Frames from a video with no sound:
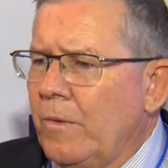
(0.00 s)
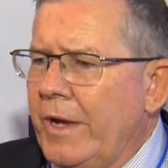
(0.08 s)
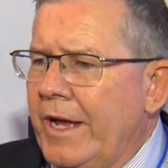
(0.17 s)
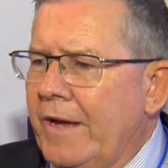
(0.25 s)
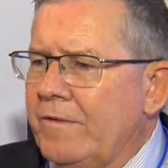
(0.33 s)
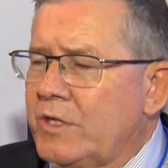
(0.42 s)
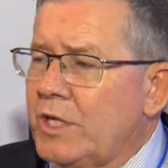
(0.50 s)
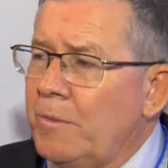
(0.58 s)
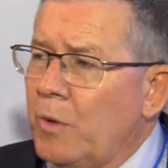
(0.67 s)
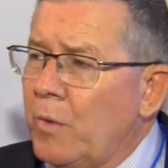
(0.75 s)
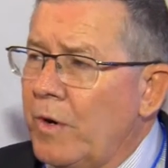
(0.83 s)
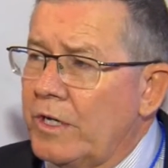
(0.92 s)
we have a
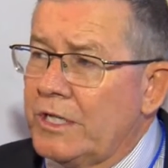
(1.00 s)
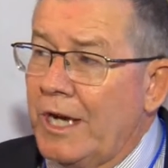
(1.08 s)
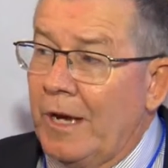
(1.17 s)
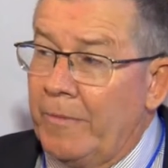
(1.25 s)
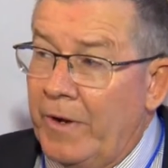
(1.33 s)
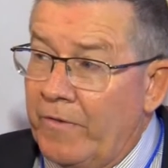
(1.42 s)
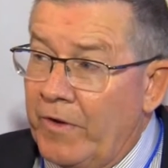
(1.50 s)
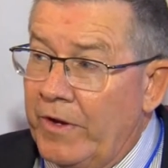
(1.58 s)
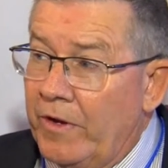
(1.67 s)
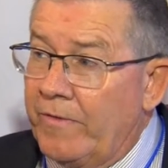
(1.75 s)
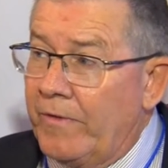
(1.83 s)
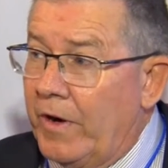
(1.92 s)
summer workshop every
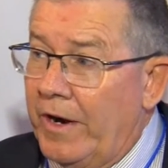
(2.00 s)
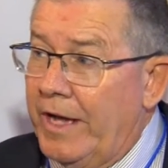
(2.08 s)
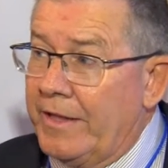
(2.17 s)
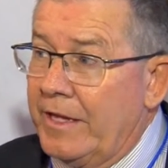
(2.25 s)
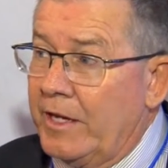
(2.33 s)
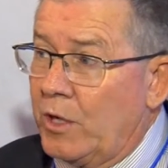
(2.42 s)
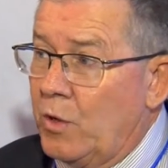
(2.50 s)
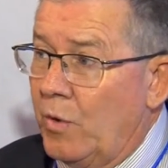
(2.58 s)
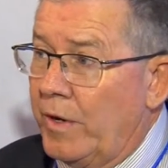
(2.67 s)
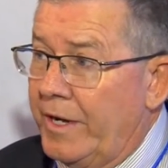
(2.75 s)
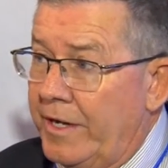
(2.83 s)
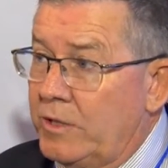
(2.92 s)
year for our athletic
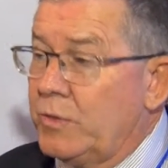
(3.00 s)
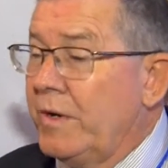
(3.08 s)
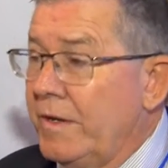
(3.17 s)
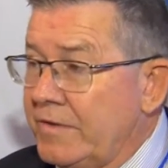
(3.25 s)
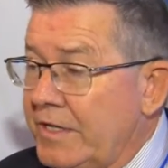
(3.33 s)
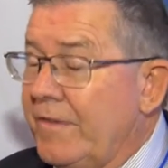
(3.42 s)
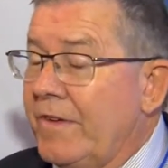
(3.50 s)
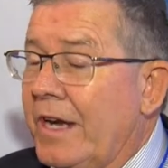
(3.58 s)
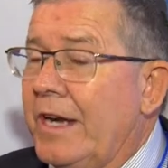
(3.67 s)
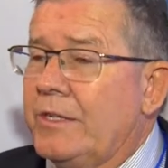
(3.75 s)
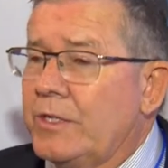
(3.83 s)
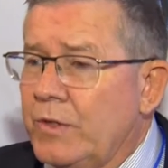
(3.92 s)
coordinators. We have 7
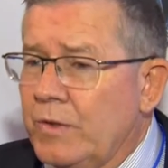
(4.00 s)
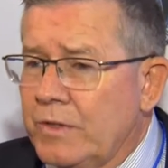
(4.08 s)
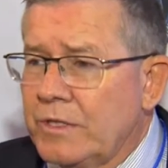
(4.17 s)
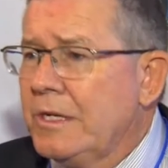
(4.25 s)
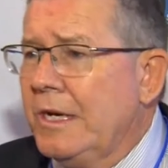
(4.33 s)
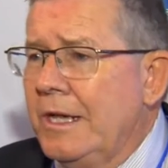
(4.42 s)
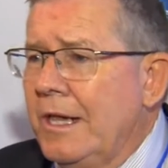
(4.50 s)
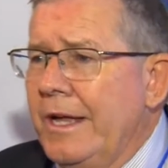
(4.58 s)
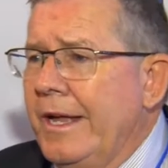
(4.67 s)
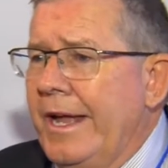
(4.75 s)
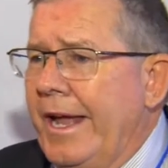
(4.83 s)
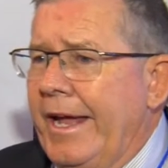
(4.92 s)
high schools.
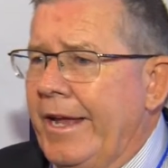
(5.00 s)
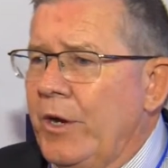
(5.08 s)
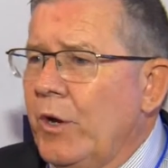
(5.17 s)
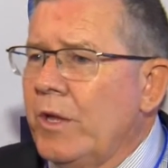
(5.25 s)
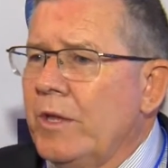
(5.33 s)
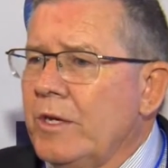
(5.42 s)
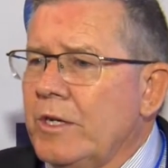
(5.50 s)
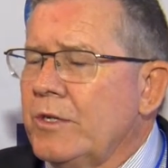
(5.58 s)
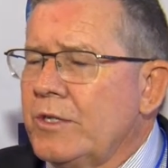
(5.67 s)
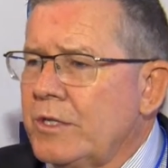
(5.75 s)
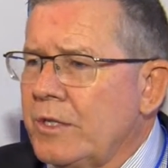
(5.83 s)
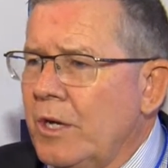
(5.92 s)
And during
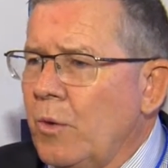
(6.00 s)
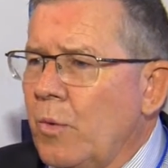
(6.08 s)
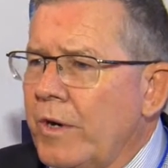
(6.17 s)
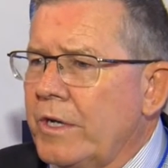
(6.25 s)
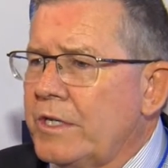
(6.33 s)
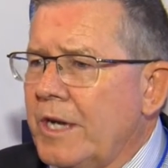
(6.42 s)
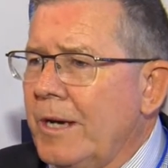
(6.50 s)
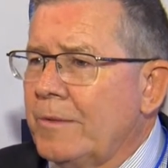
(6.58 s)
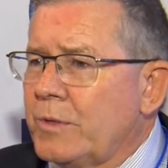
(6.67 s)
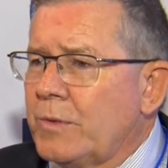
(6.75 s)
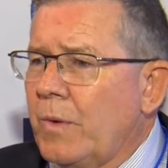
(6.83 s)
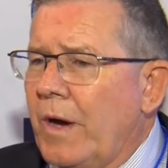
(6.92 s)
those
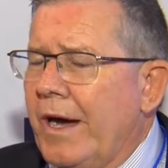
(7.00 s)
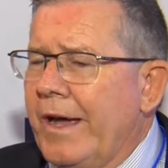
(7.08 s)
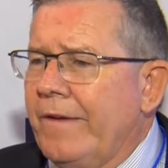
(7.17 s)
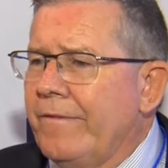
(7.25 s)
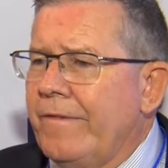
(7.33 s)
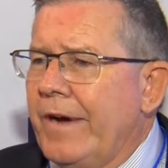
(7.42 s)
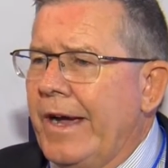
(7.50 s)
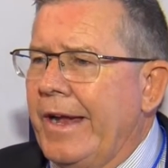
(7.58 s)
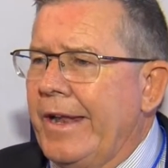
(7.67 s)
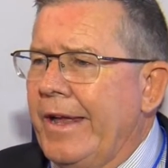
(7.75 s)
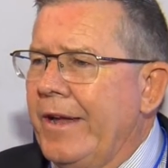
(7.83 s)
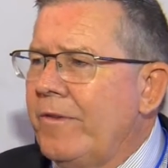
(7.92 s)
workshops, I
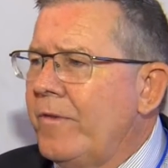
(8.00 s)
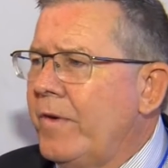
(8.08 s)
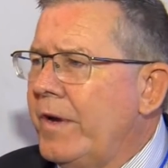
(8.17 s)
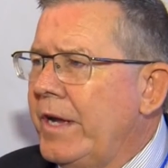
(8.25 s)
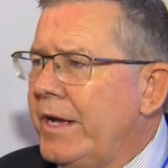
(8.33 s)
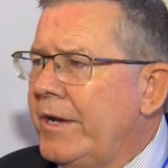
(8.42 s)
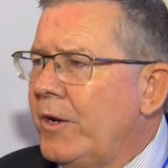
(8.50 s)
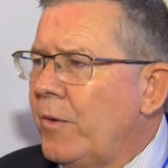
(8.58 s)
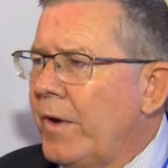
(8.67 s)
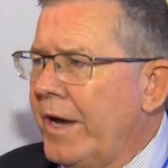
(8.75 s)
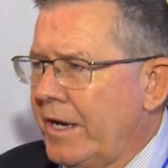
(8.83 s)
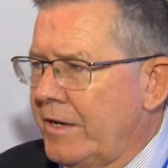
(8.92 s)
invite every
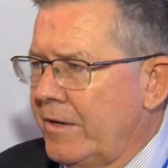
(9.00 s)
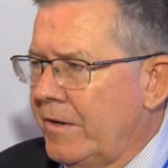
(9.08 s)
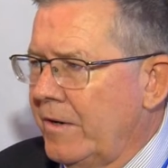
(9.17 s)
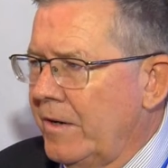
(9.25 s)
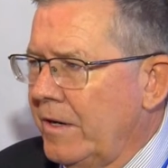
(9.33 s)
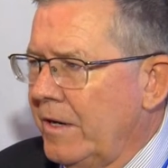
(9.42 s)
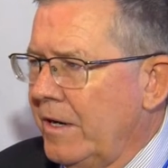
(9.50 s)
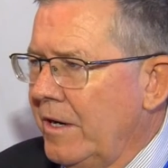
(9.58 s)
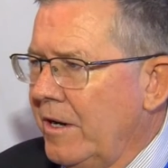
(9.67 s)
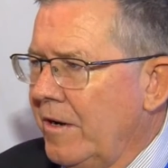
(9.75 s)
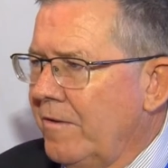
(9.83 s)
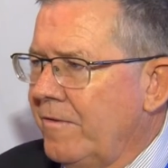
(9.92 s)
director
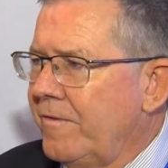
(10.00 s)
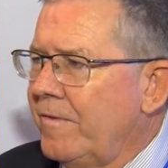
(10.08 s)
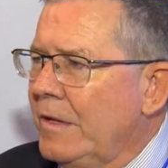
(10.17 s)
of